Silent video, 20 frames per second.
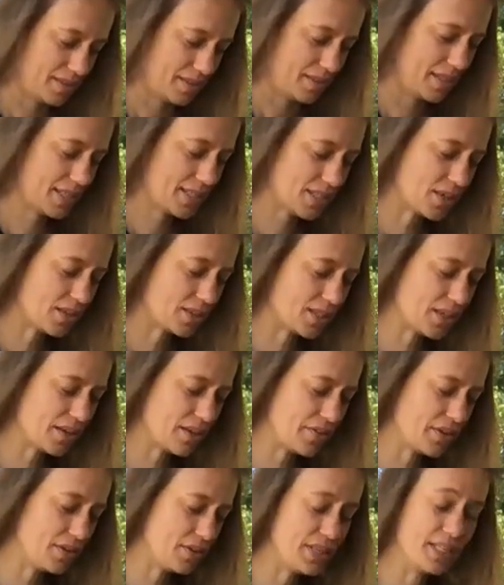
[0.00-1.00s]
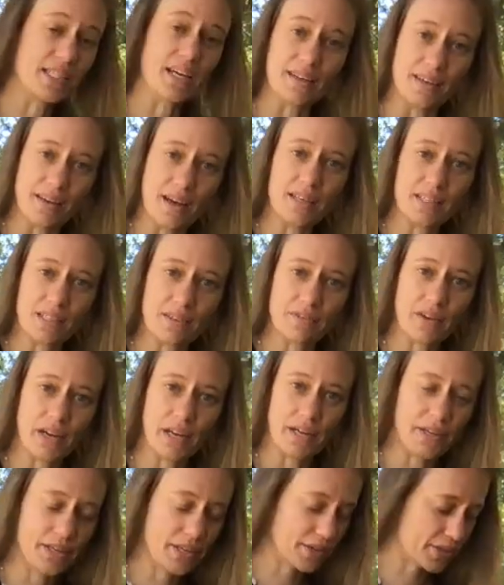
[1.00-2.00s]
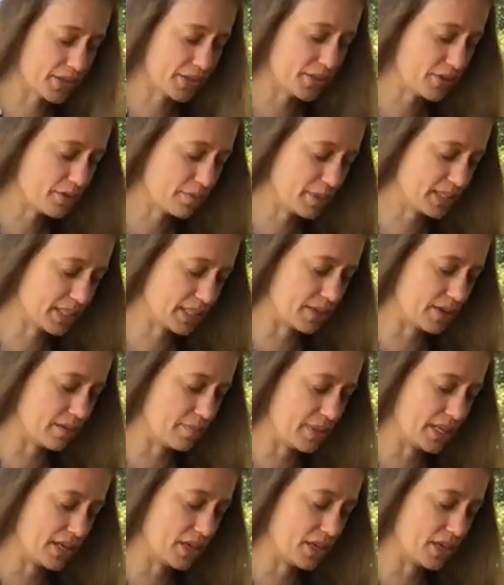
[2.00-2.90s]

This also, if you decide not to fire your cube, is going to be